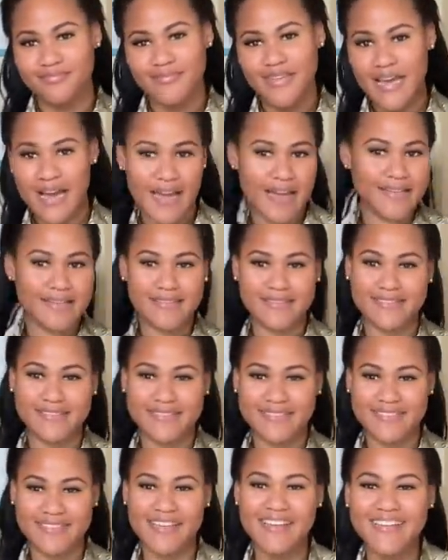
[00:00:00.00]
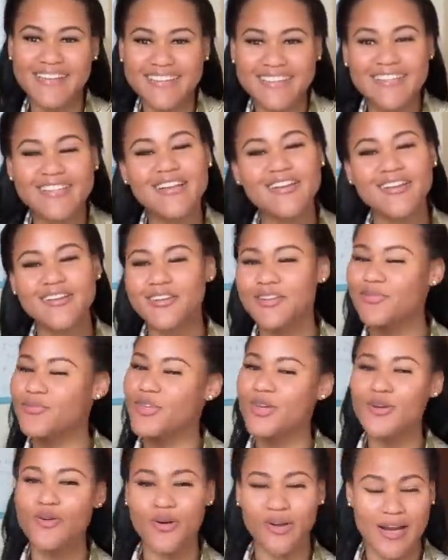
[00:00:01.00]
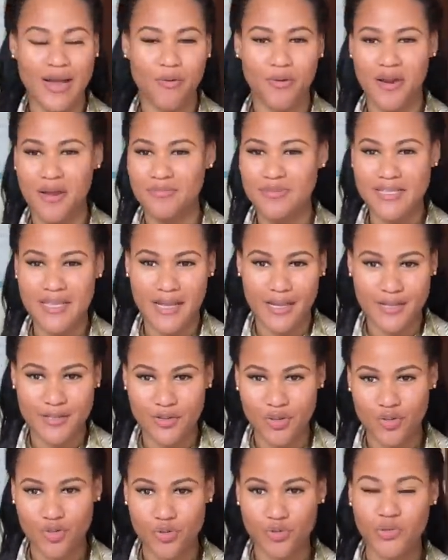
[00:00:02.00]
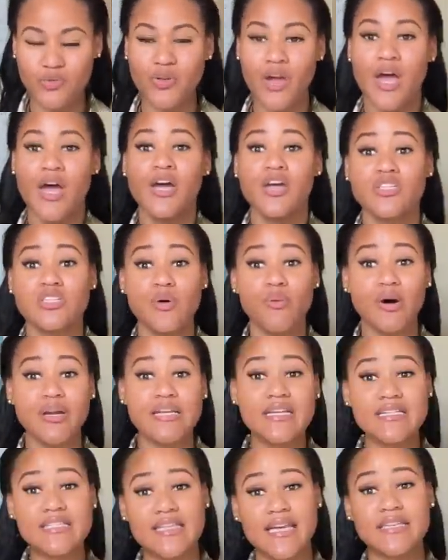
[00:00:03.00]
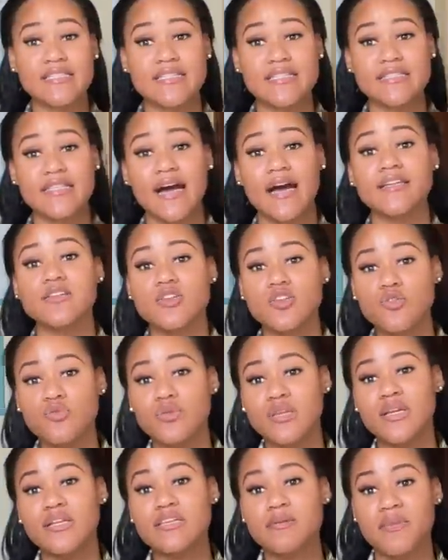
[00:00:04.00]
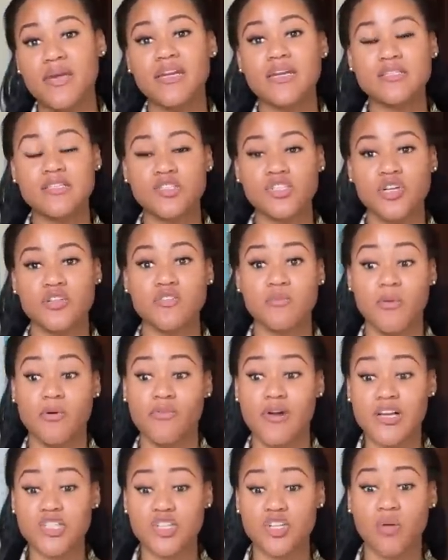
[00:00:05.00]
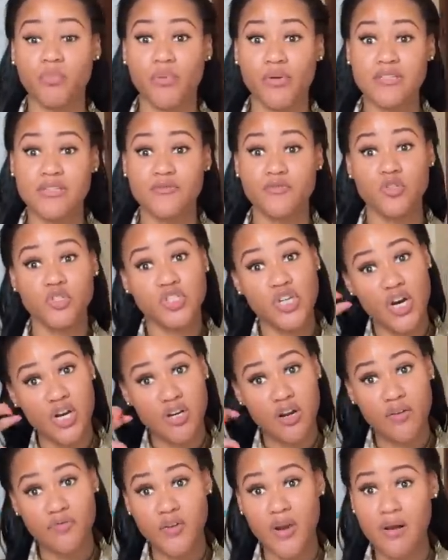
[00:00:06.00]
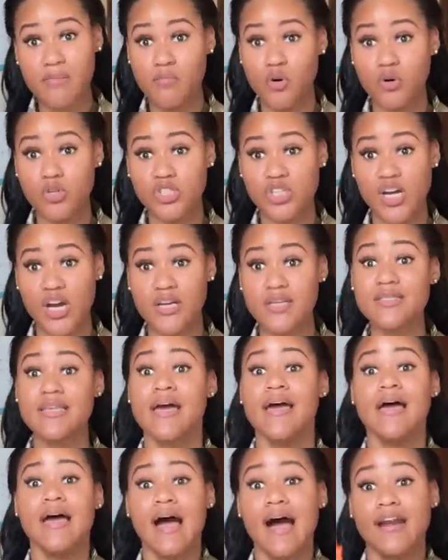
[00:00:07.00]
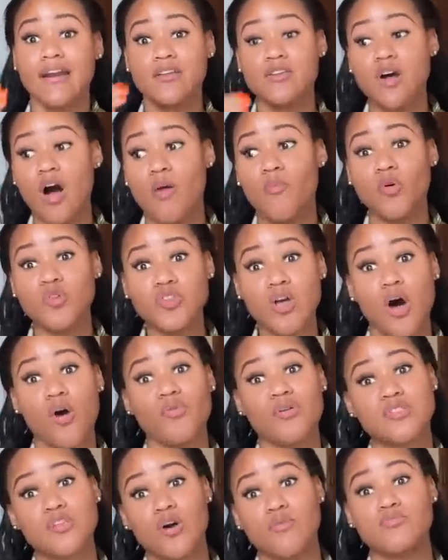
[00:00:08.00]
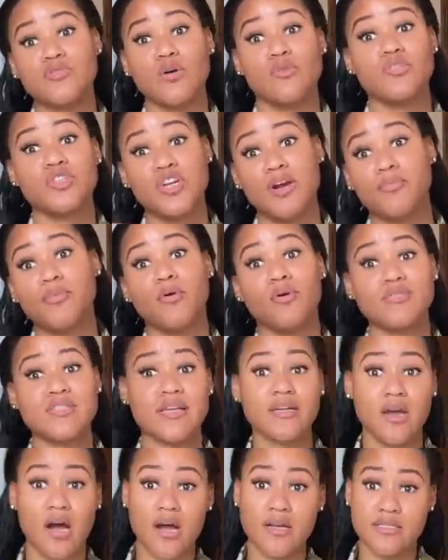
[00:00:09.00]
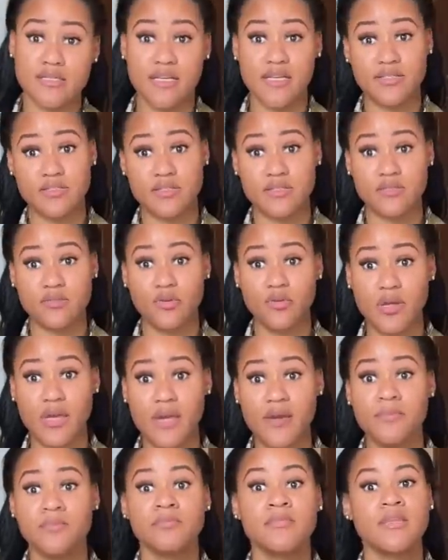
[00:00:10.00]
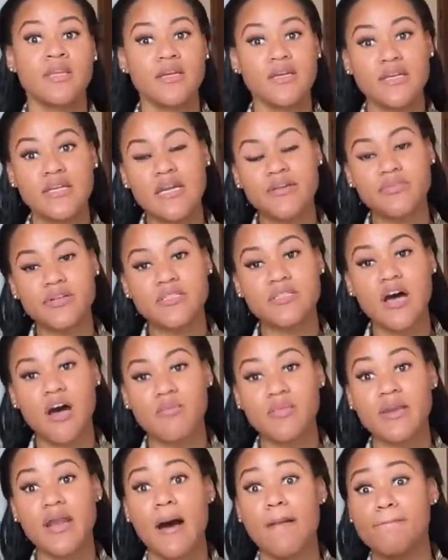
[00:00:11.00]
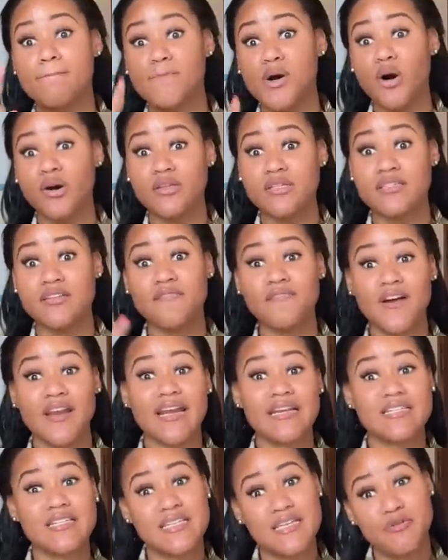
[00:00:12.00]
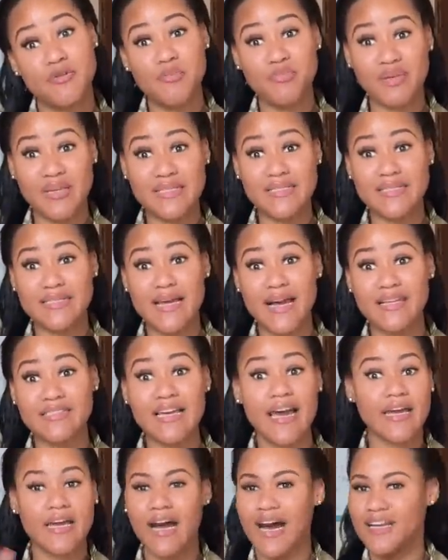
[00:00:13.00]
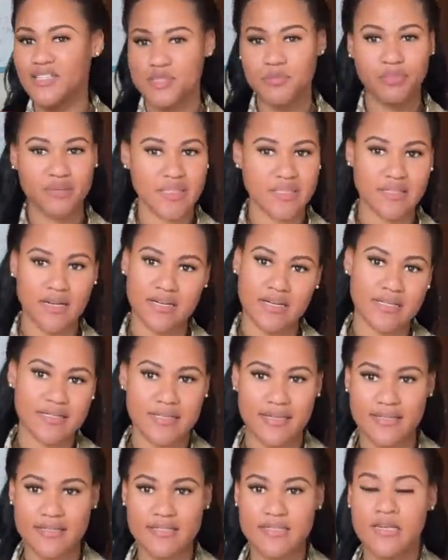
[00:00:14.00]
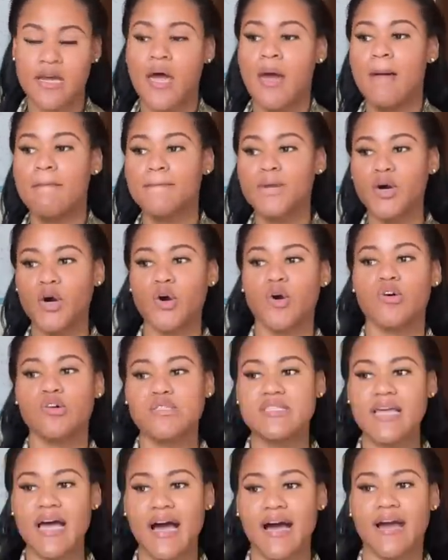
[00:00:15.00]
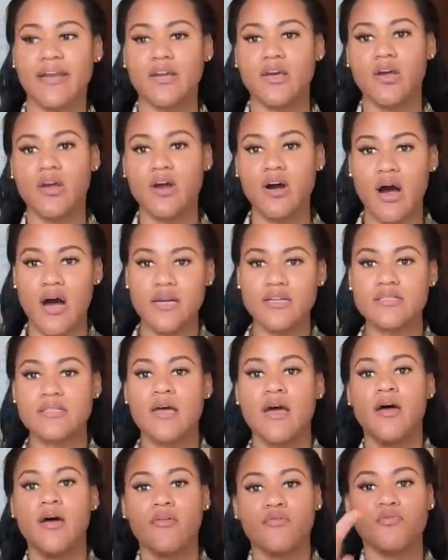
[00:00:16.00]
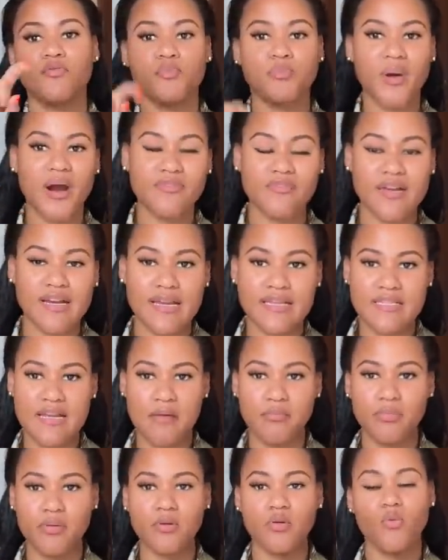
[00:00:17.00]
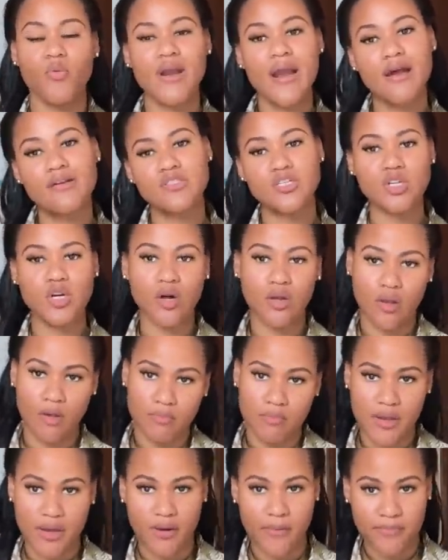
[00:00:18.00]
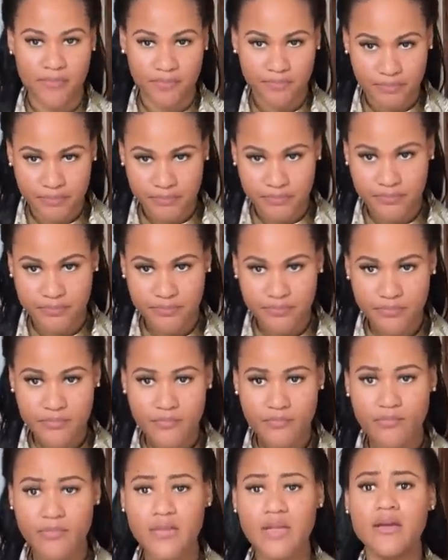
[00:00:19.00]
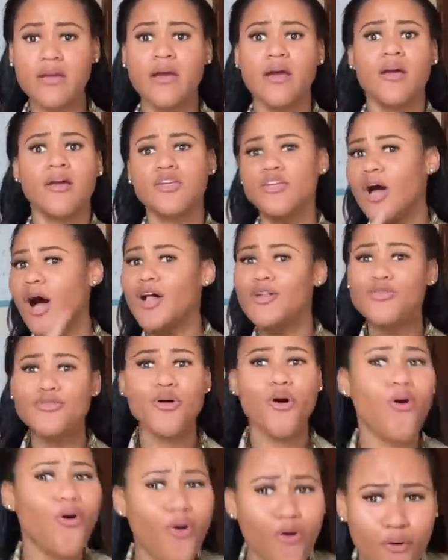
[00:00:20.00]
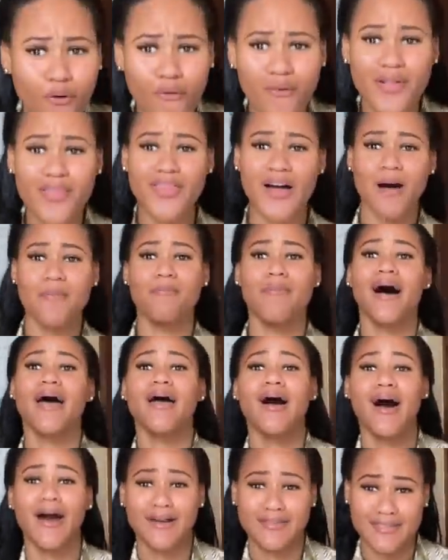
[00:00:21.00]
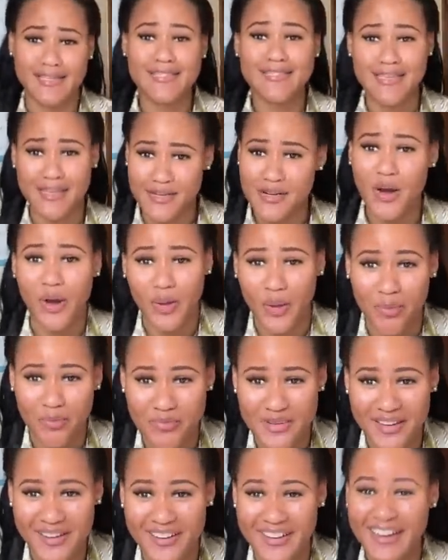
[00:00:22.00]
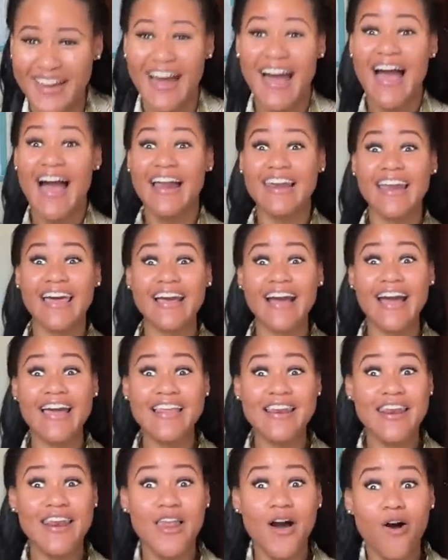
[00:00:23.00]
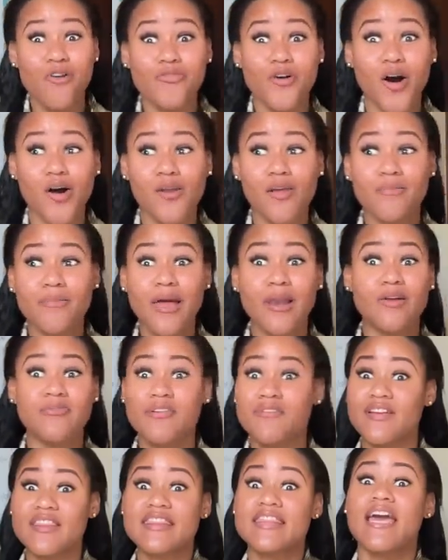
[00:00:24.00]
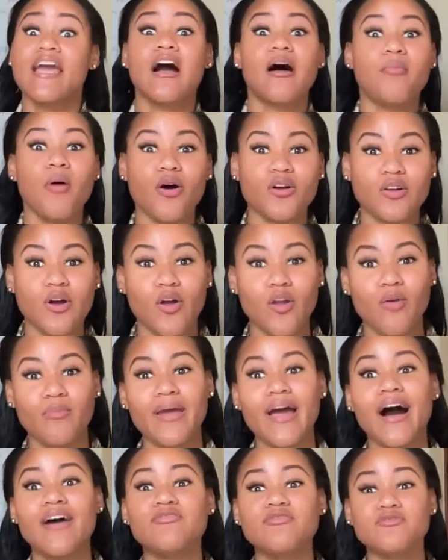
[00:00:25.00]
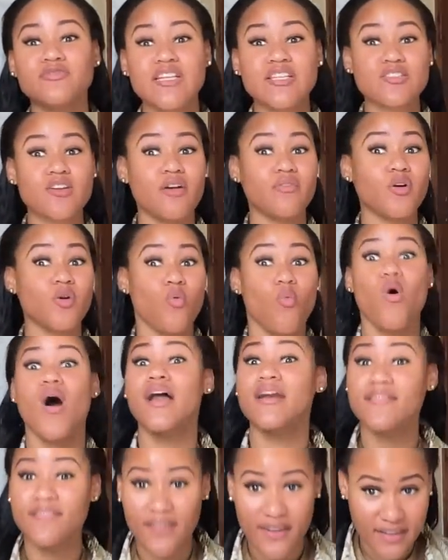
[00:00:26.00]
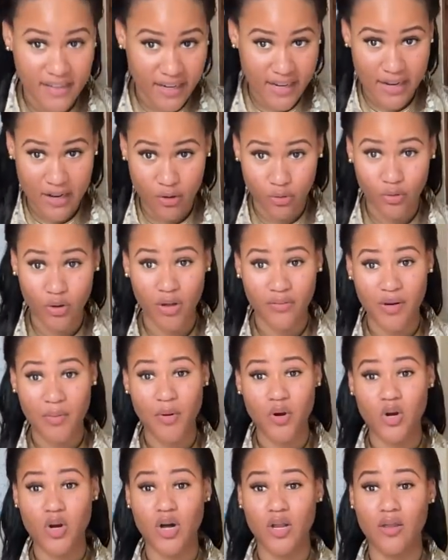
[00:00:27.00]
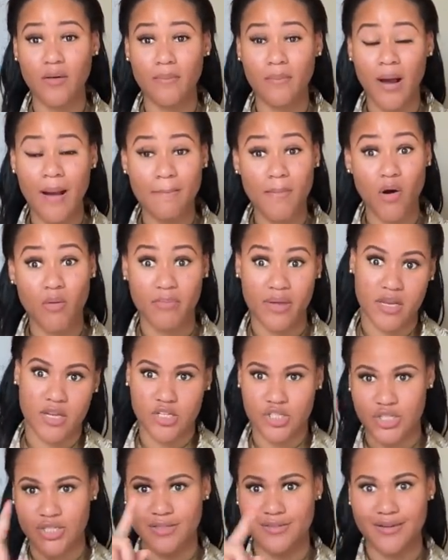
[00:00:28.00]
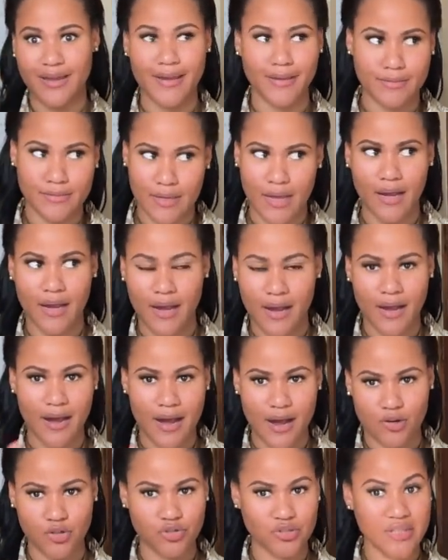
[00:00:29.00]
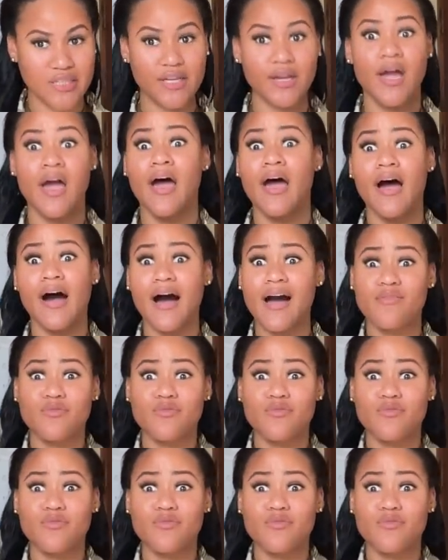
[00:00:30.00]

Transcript: Guys, you know that what I'm saying is the truth. So what he says is that you need to make decisions from a rational point of view, turn off your emotions, and it almost always comes down to your pros and cons list, okay? He never taught me that, but the fact that he repeated that, I had to put it on this list. Pros and cons. Perfect example, when I was in Colombia, y'all know that my heart is in Colombia. Like, I love Colombia, I love everything about Colombia. I haven't discovered one thing that I don't love about about Medellin, actually. I